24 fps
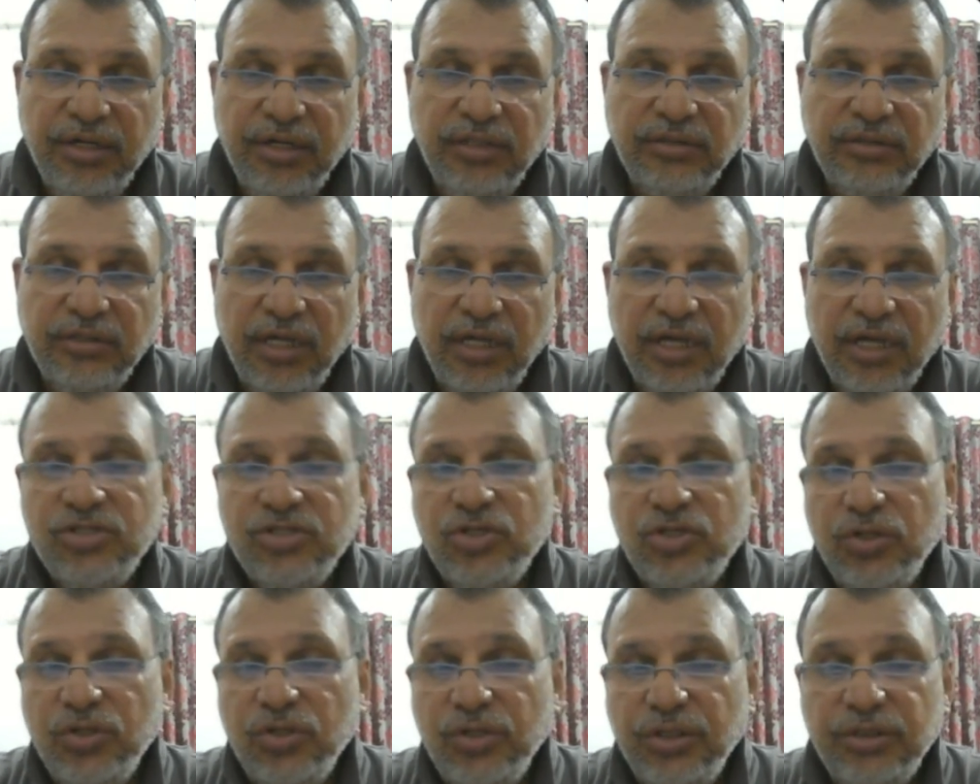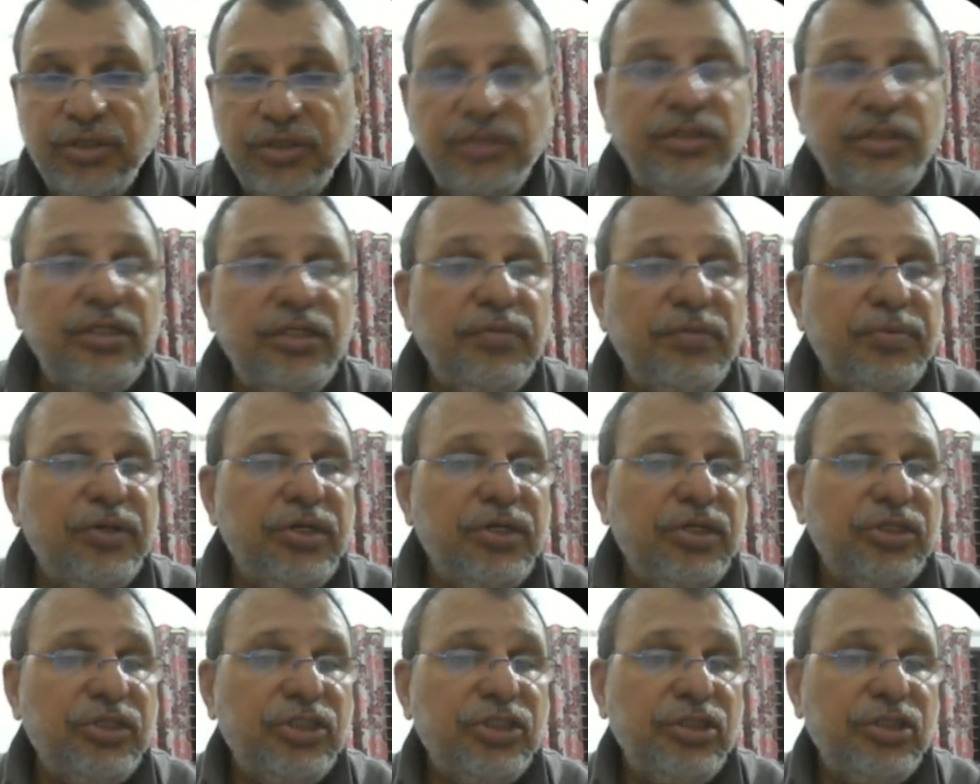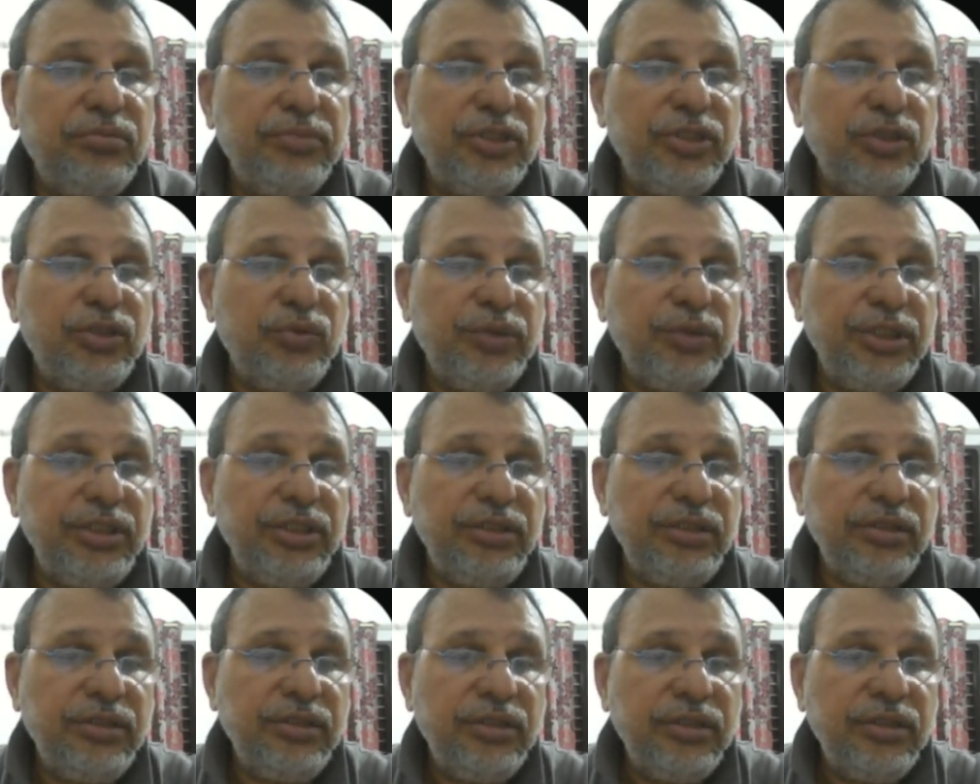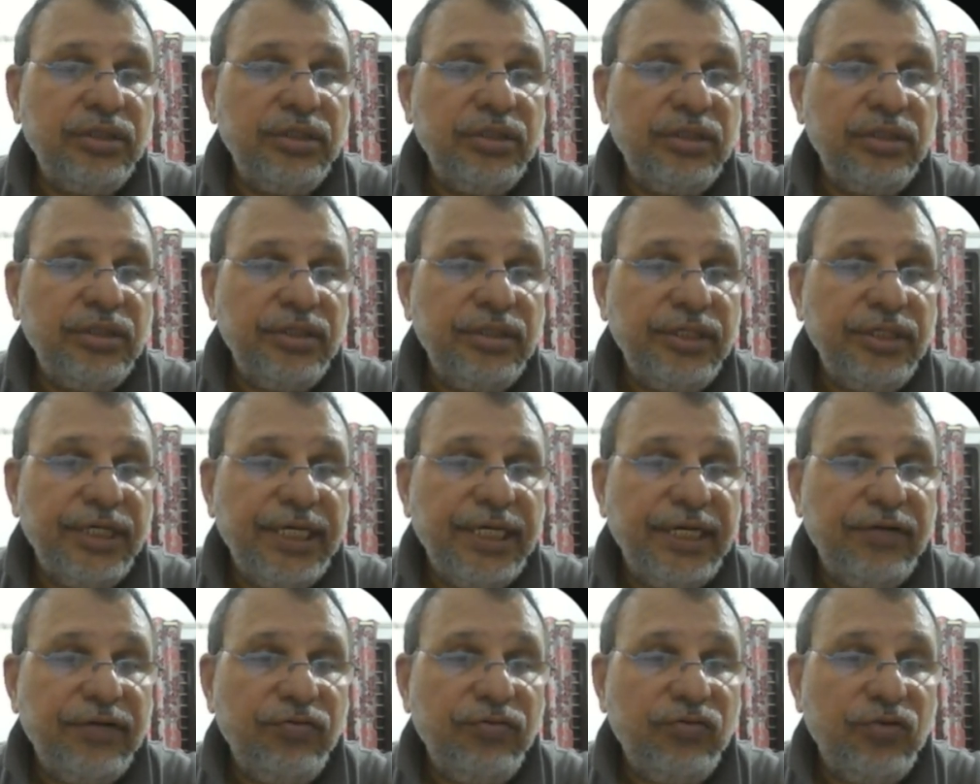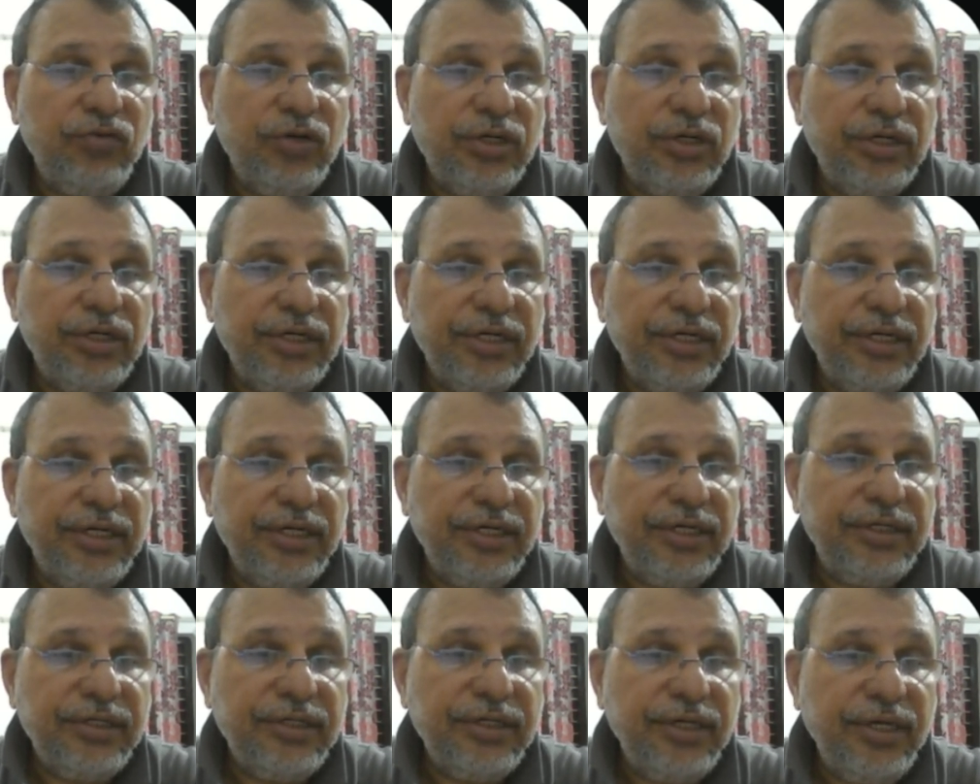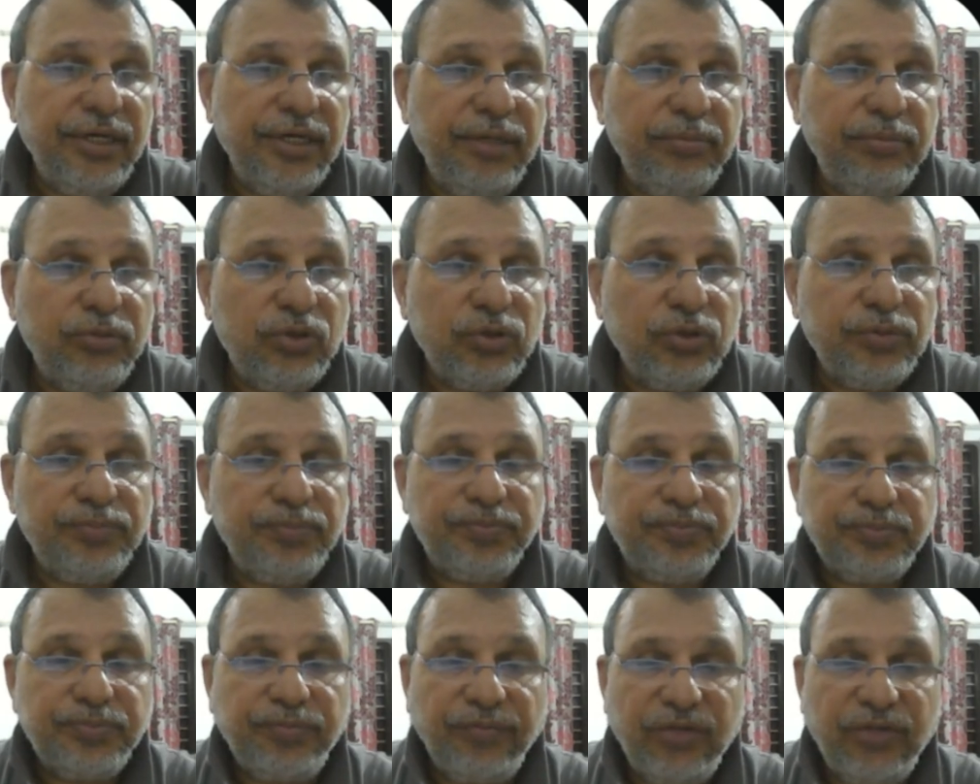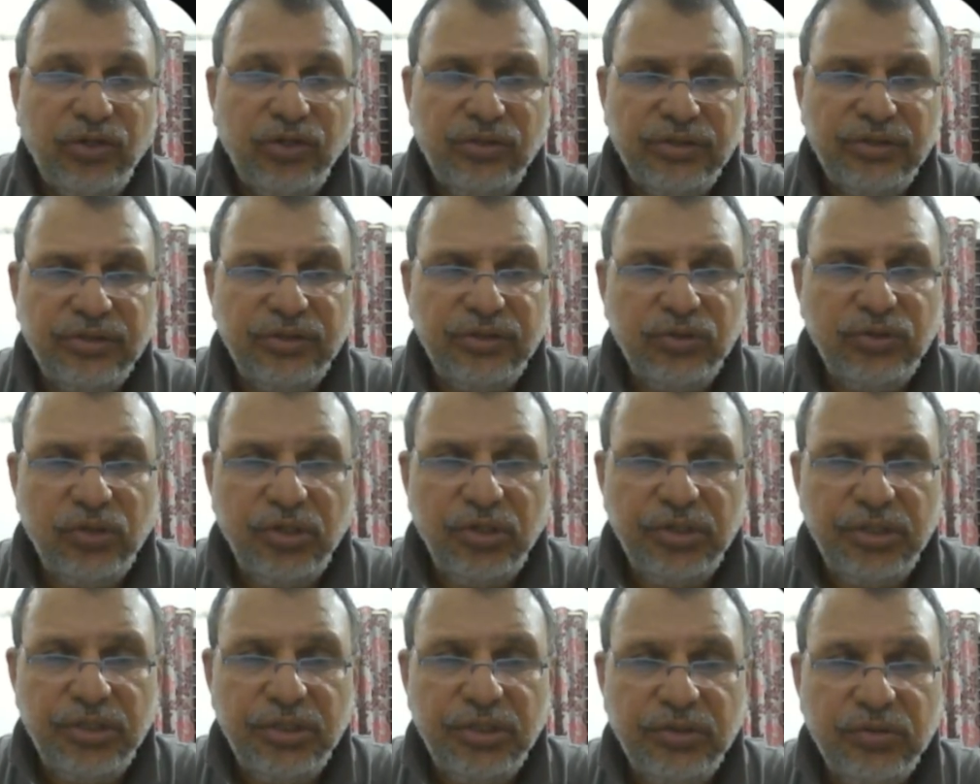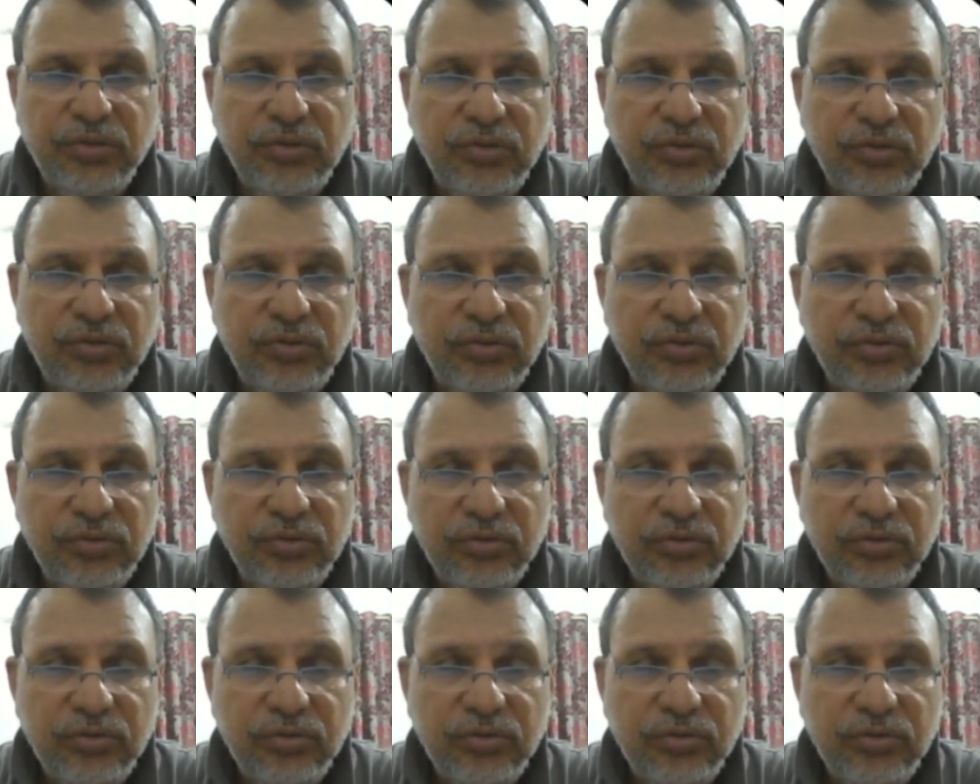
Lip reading: is actually the separation between m1 and m2. Well, you don't need to